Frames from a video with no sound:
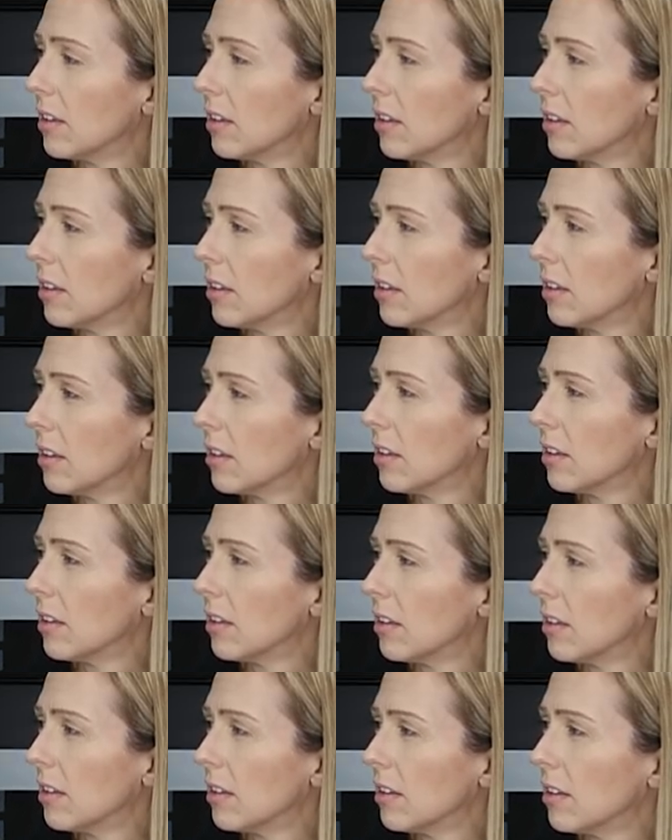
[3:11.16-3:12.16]

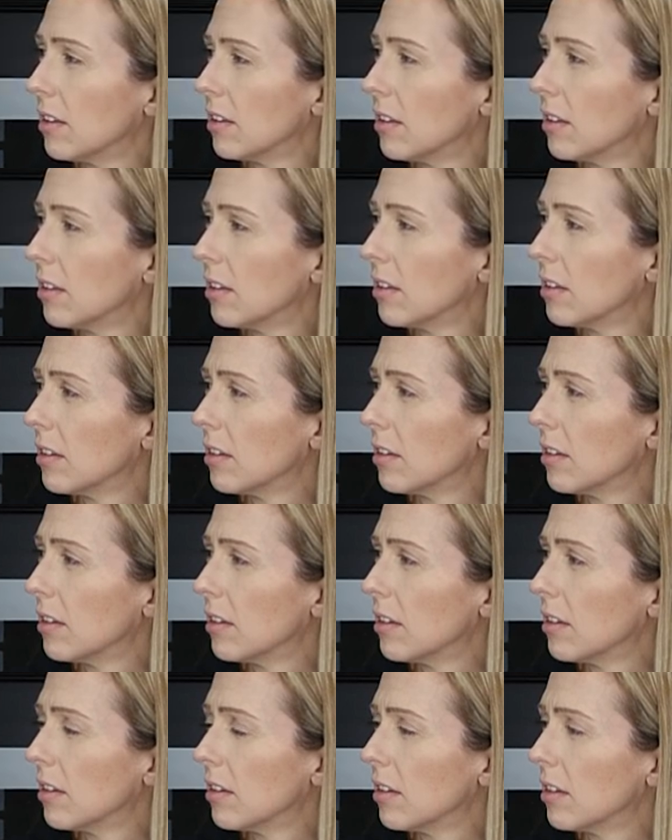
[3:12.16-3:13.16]

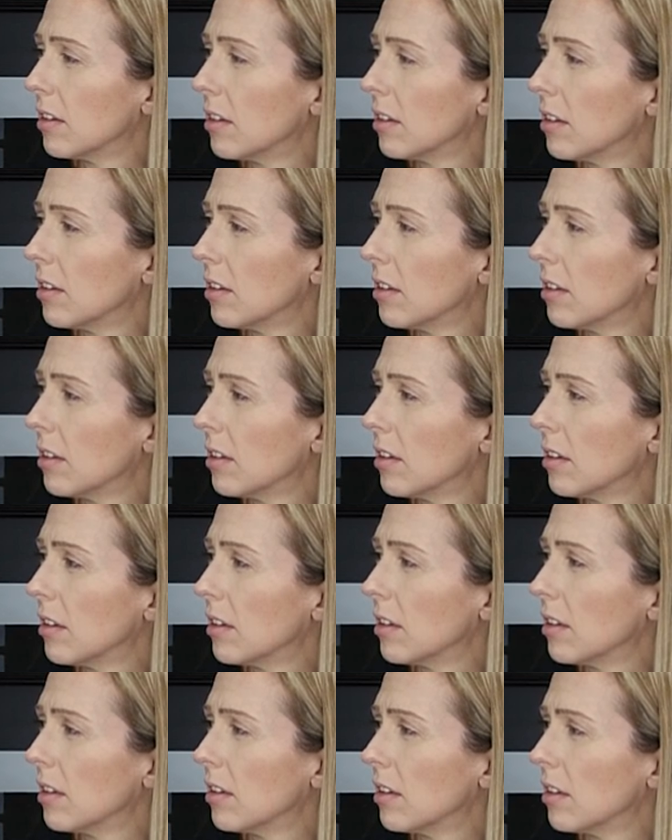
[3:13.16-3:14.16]

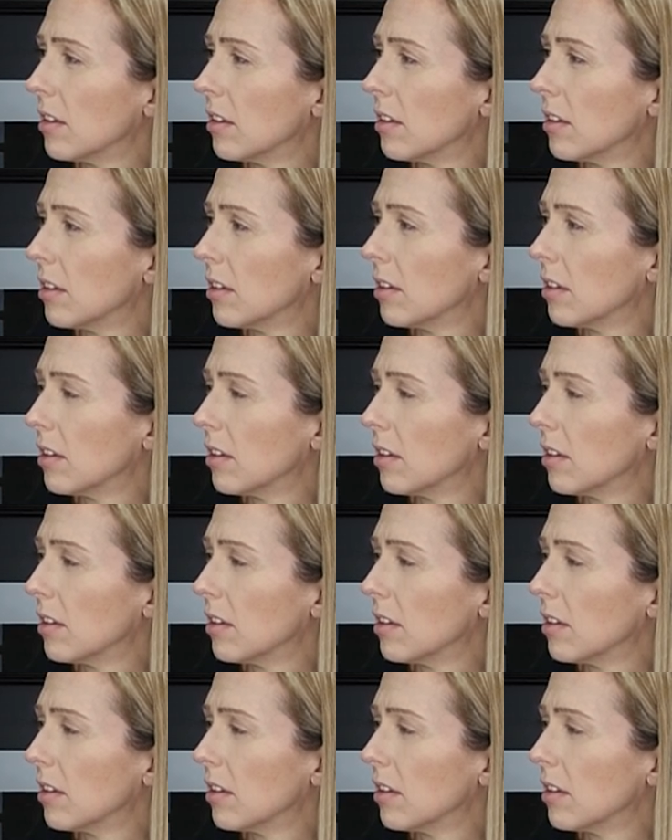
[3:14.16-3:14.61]
(silent)